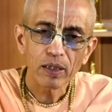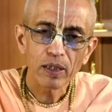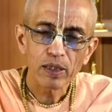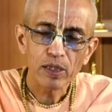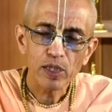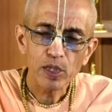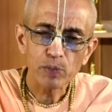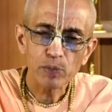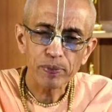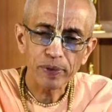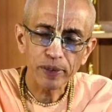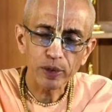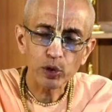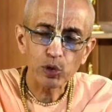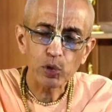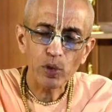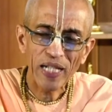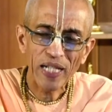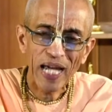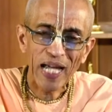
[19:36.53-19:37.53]

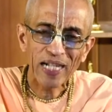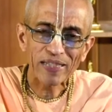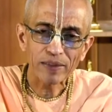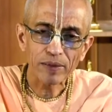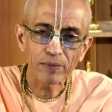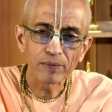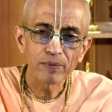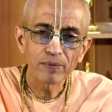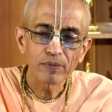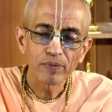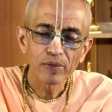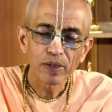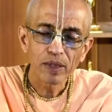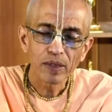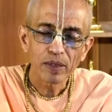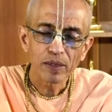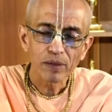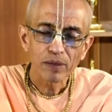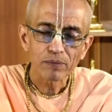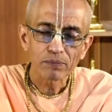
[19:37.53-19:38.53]
spiritual atom,
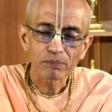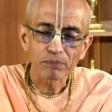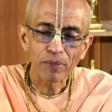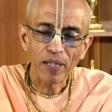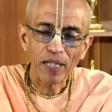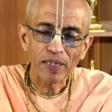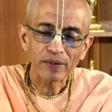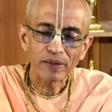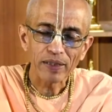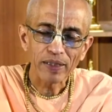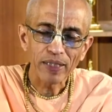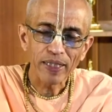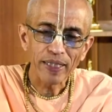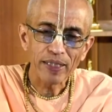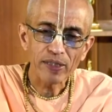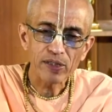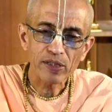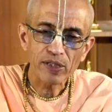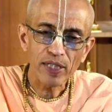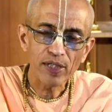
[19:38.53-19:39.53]
but
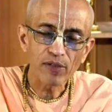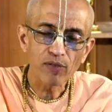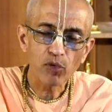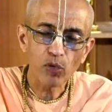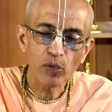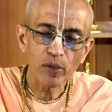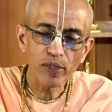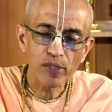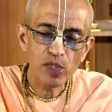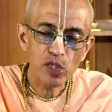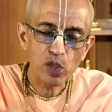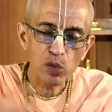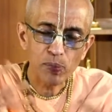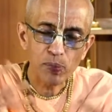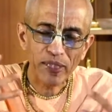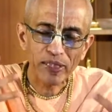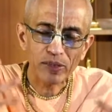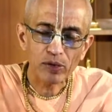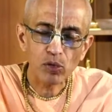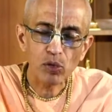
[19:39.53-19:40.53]
its influence is
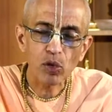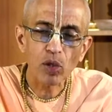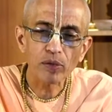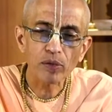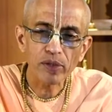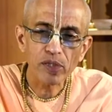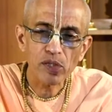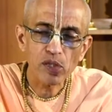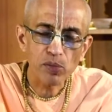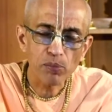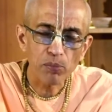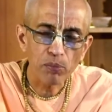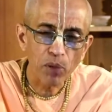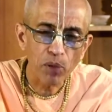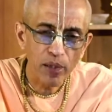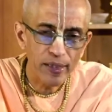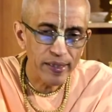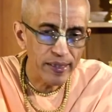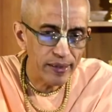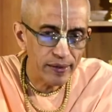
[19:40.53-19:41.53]
spread throughout this
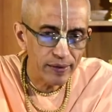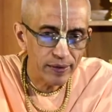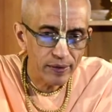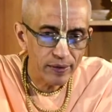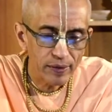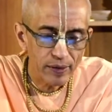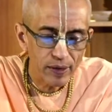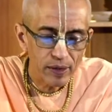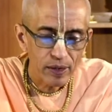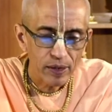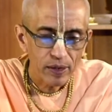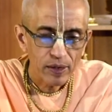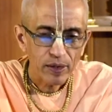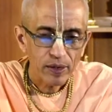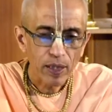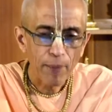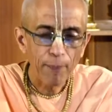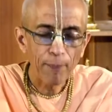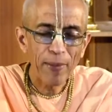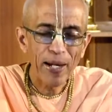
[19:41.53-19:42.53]
body.
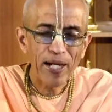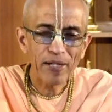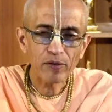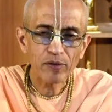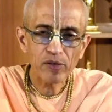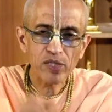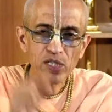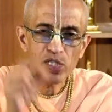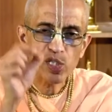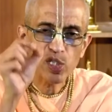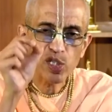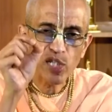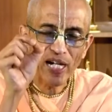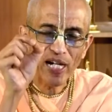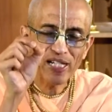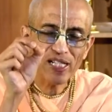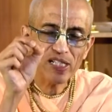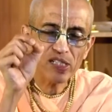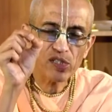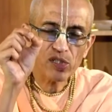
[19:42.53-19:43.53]
Compared to the
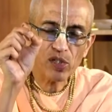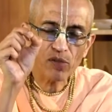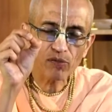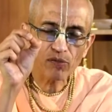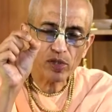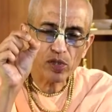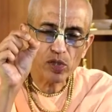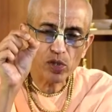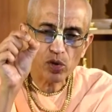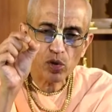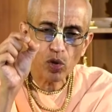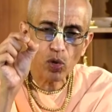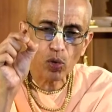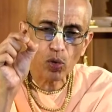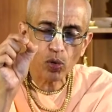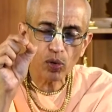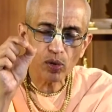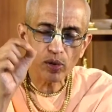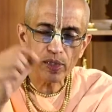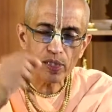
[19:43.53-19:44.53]
size of the
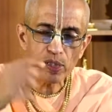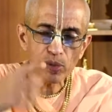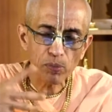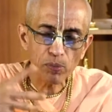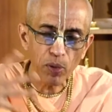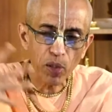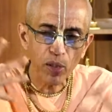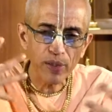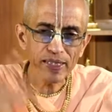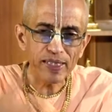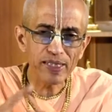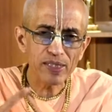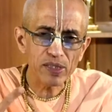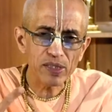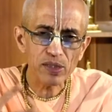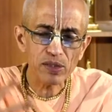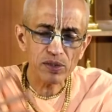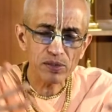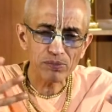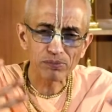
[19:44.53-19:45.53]
soul, this body
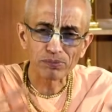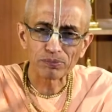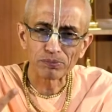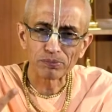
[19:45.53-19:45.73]
is